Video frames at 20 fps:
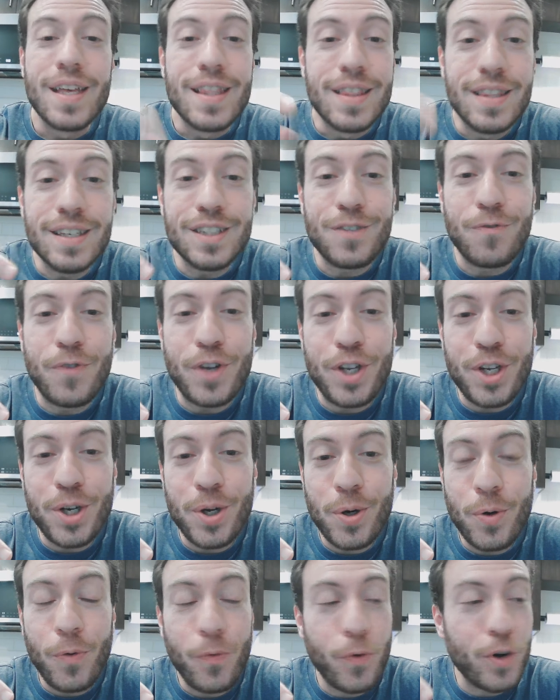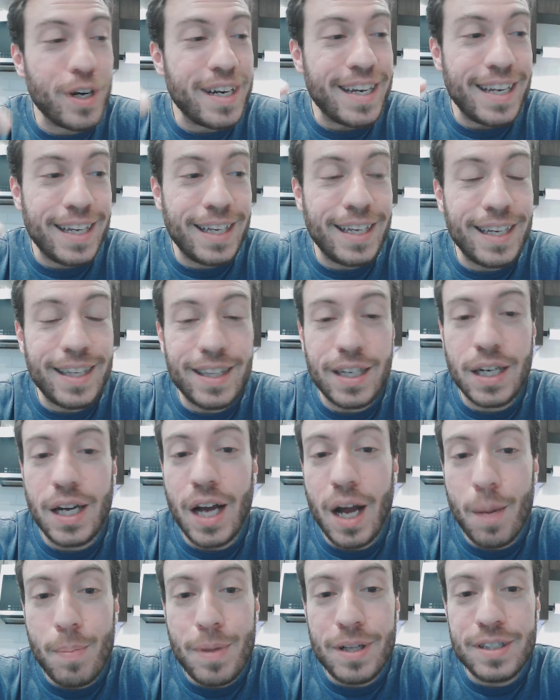this video for Nikki in the
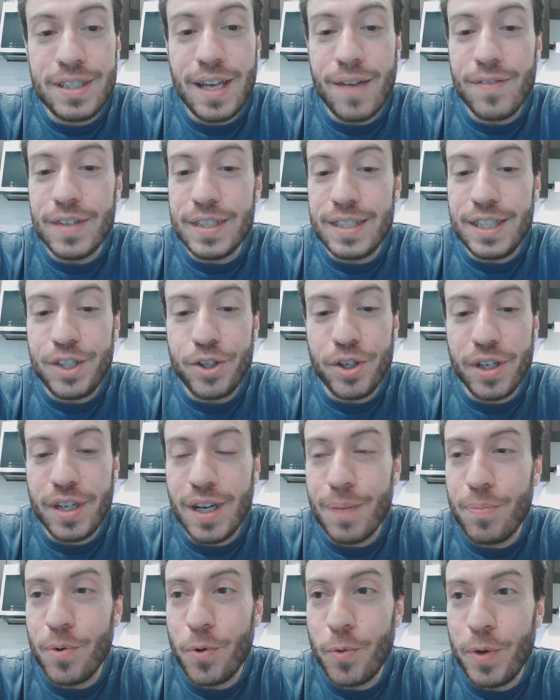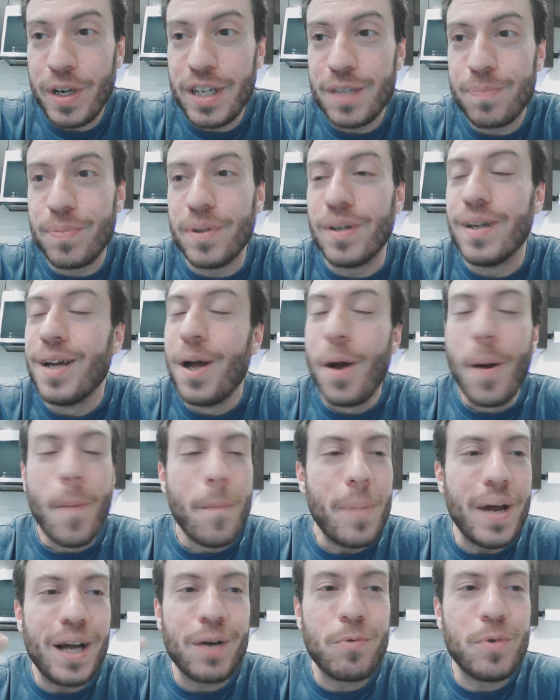comments, haven't seen you in a couple weeks, but
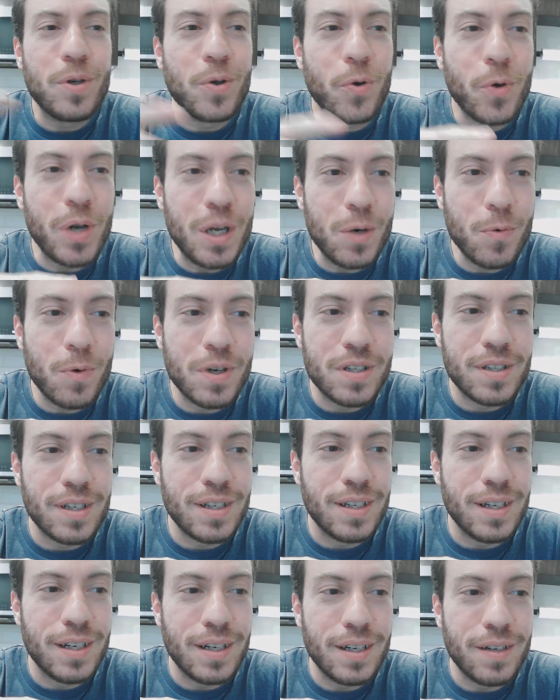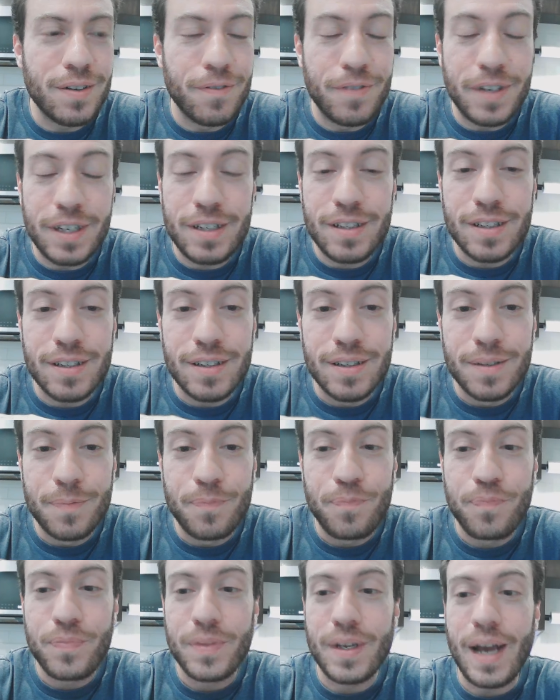back when Quinn was uh, evicted,
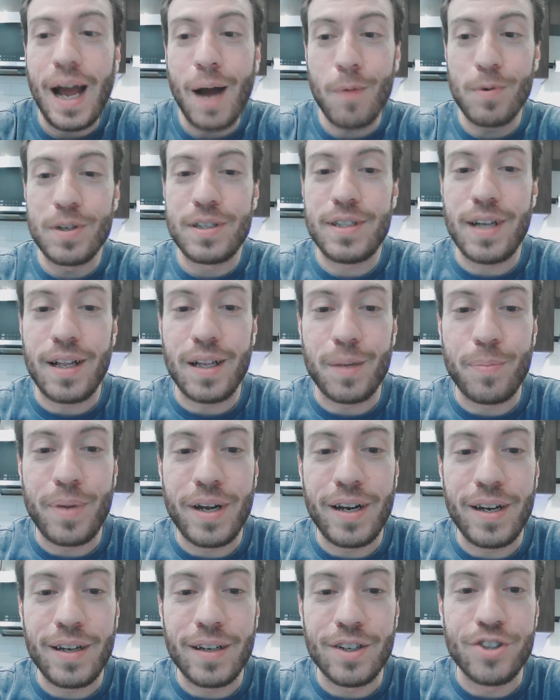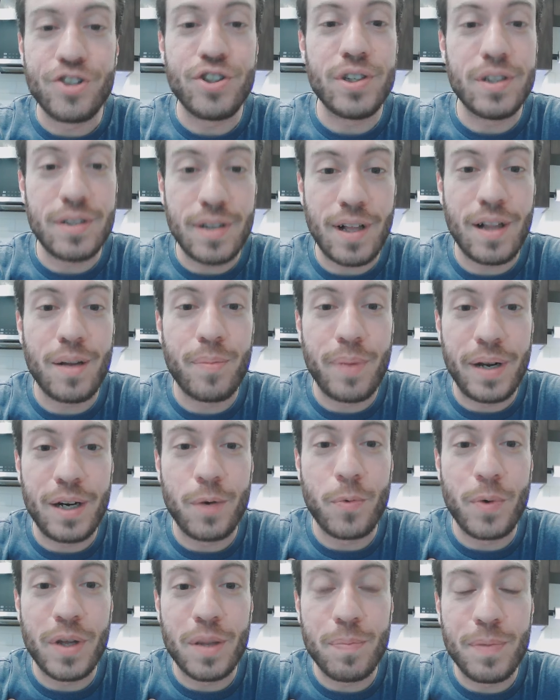I was celebrating and she celebrated
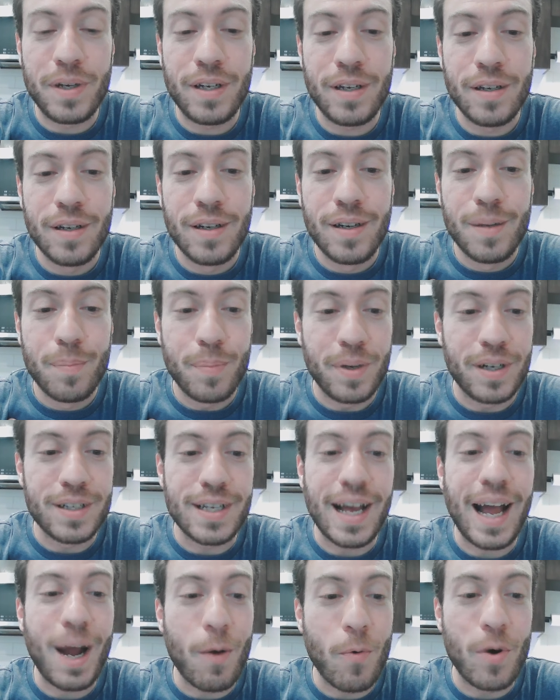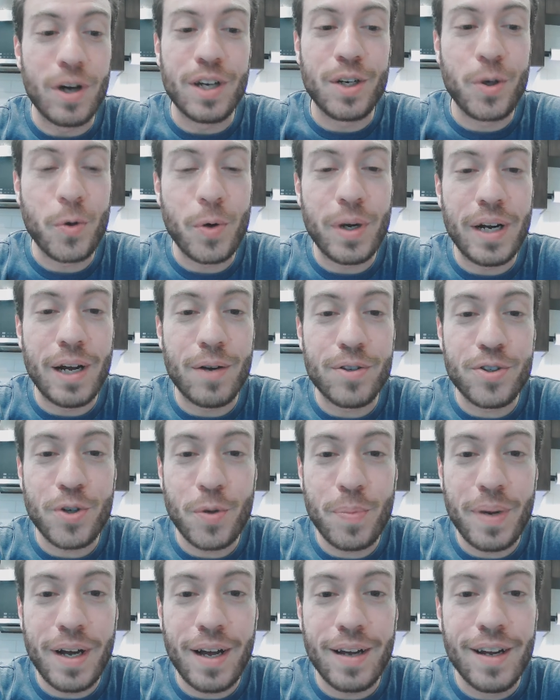with me because I wanted Quinn out so
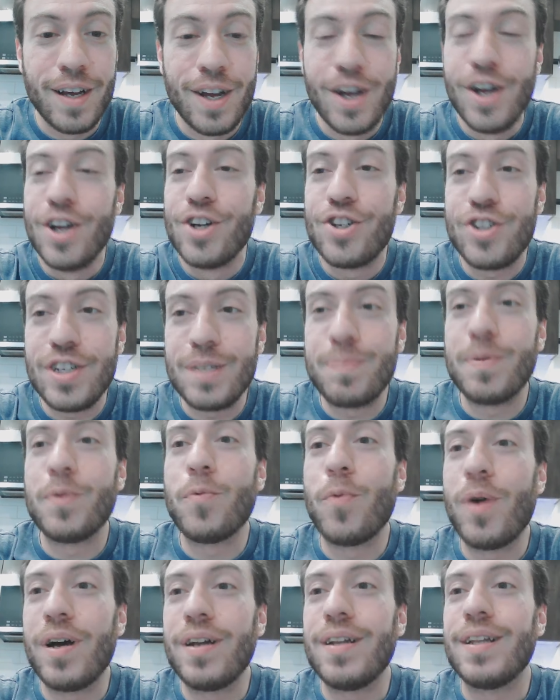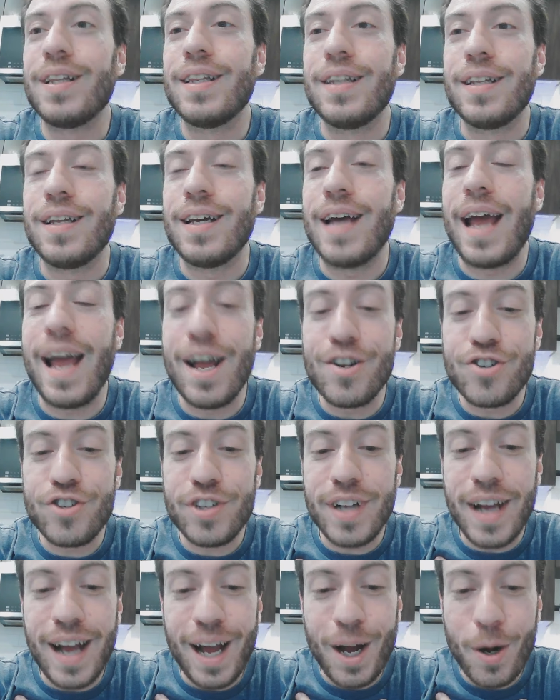bad. She's been wanting
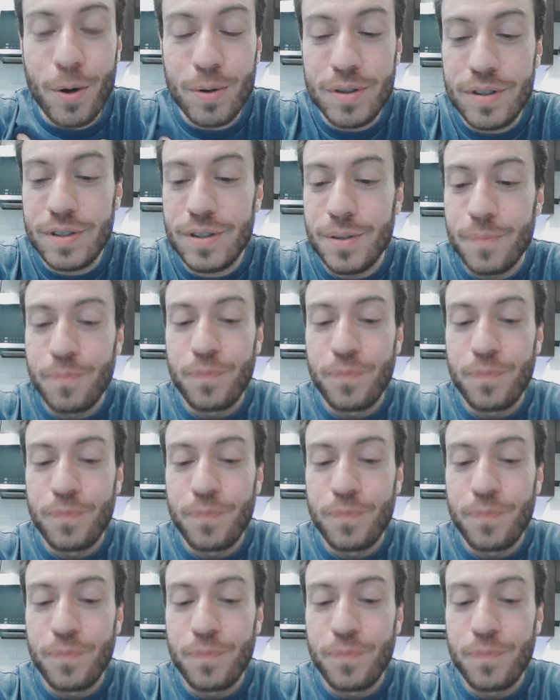Angela out